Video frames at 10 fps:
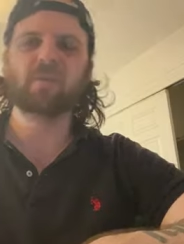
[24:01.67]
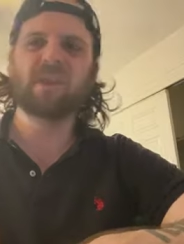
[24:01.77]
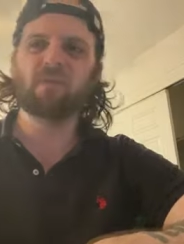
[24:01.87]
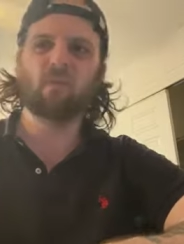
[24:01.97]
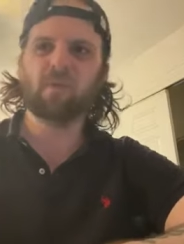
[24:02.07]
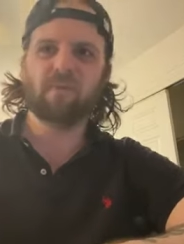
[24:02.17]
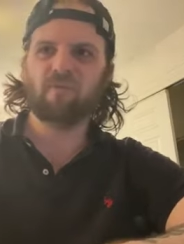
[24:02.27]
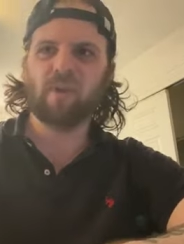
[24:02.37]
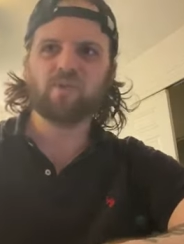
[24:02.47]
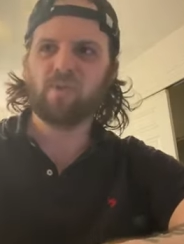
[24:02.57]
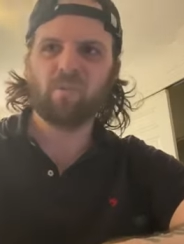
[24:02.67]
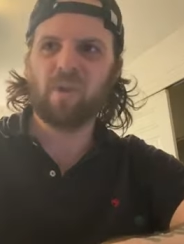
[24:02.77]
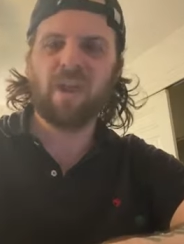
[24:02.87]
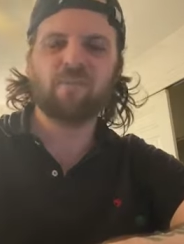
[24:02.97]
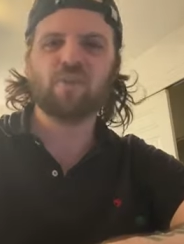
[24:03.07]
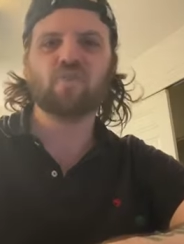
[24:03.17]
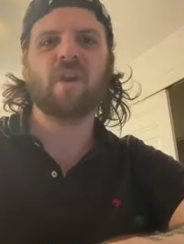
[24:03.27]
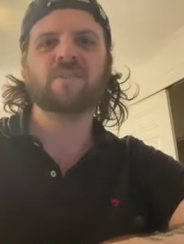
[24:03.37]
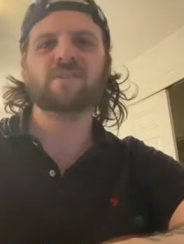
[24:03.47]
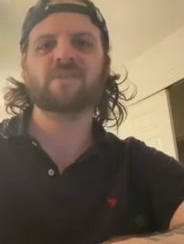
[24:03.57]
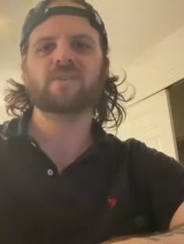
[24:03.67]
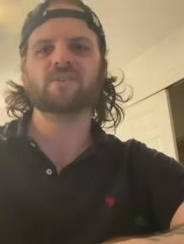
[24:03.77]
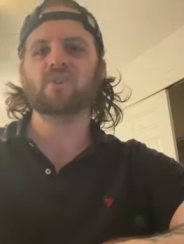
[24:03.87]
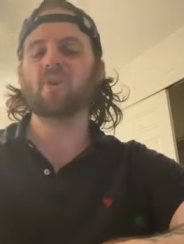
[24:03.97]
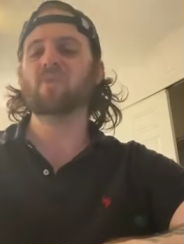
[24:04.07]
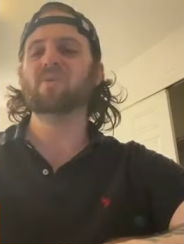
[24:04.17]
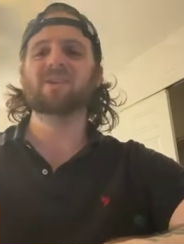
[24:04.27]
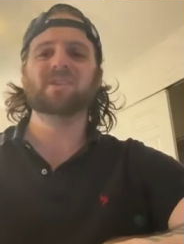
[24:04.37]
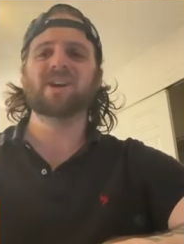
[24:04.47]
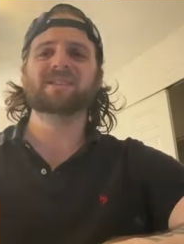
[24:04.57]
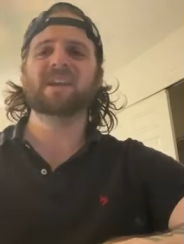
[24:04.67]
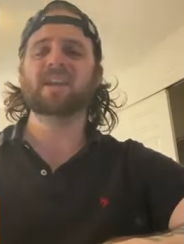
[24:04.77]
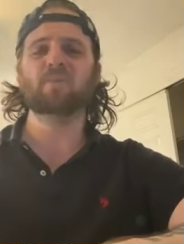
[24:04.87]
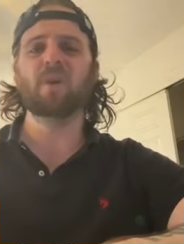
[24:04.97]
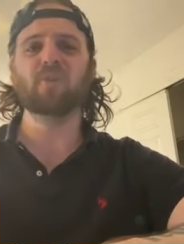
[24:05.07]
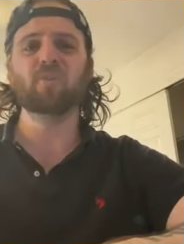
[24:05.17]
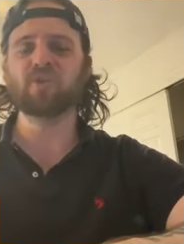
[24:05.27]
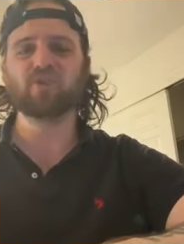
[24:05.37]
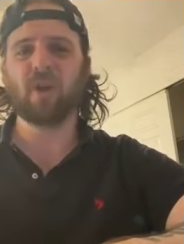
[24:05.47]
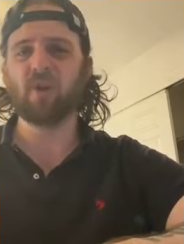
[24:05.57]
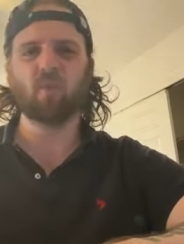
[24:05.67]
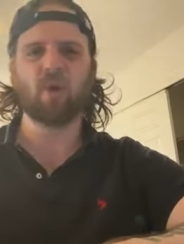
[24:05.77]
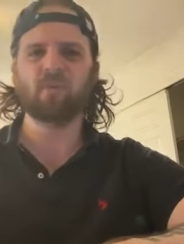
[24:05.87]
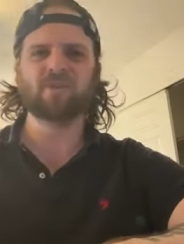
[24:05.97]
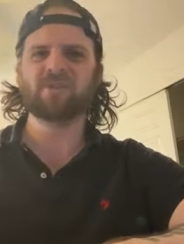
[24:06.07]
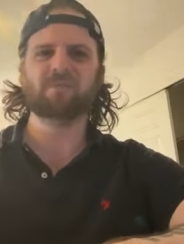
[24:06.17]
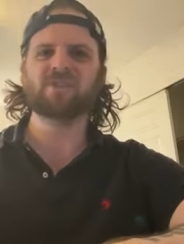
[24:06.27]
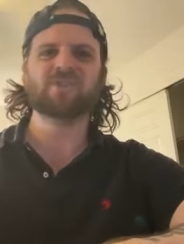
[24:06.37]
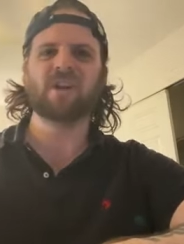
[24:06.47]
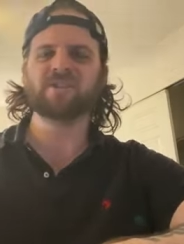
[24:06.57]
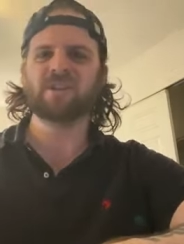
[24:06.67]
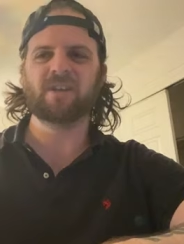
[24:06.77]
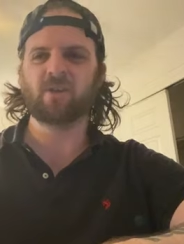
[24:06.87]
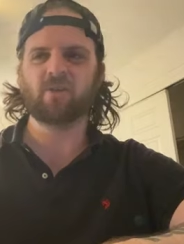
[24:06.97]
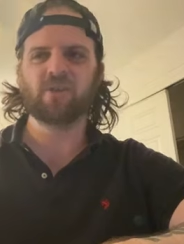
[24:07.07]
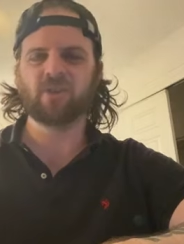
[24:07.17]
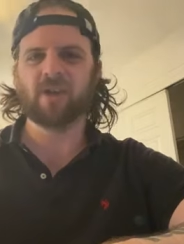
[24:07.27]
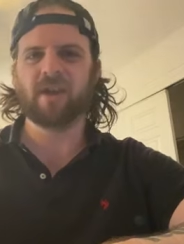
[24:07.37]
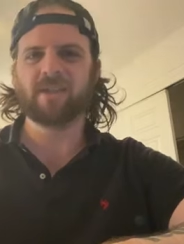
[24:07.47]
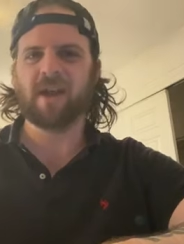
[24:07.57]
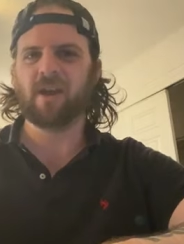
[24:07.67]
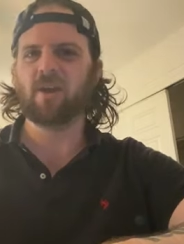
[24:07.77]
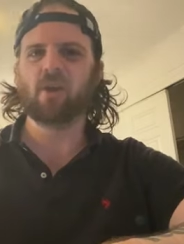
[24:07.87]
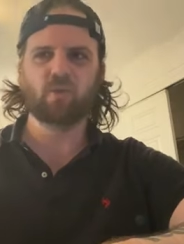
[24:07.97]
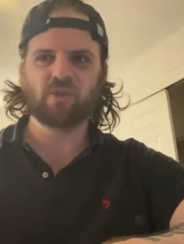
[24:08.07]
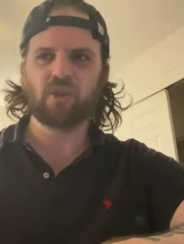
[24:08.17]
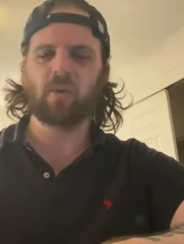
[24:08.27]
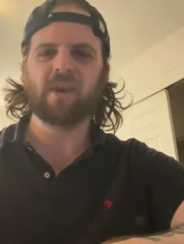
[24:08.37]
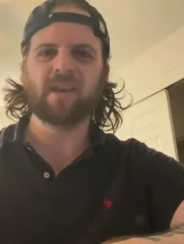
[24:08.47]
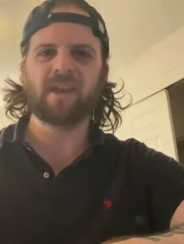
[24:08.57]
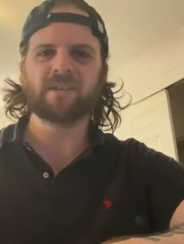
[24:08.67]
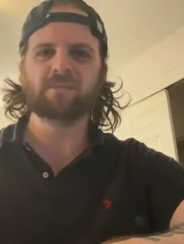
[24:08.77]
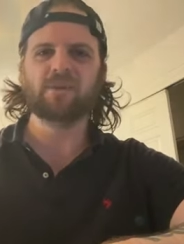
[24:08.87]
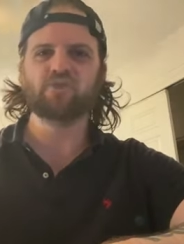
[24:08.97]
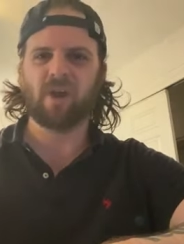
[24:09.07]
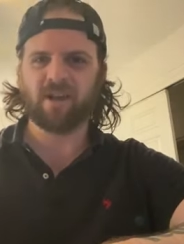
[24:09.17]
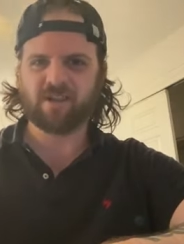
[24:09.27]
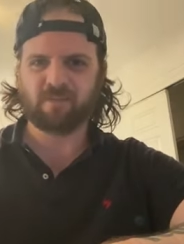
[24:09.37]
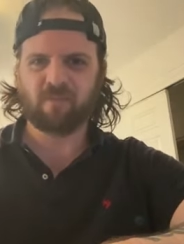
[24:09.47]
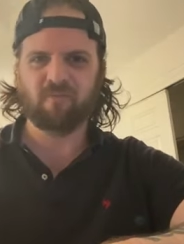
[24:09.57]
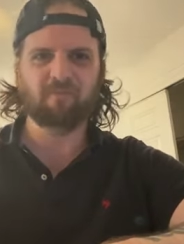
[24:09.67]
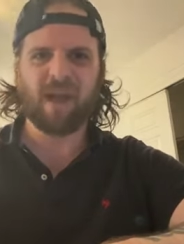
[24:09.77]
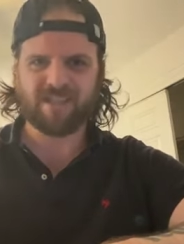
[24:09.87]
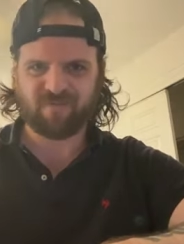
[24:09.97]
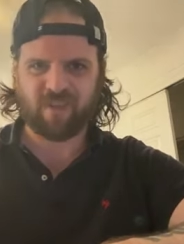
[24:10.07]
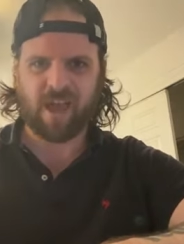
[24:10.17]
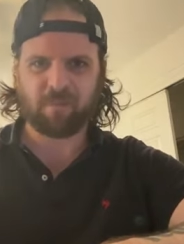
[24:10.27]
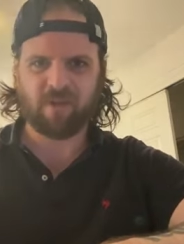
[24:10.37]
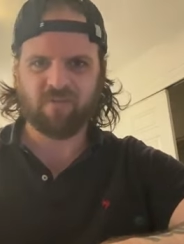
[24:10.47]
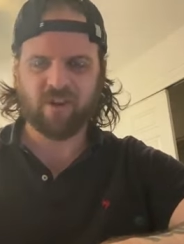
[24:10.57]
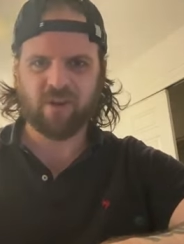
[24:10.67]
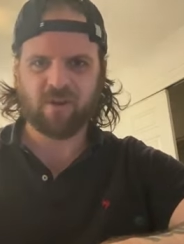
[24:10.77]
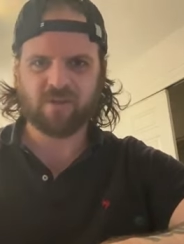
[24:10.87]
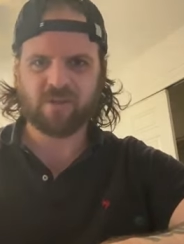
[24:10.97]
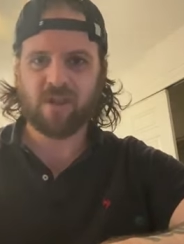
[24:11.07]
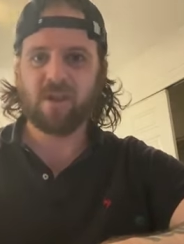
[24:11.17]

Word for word: you would never want to be friends with, would never trust. So, good luck to anyone who was trying to work with some disgusting creature like that, who was going against me trying to mass flag my videos.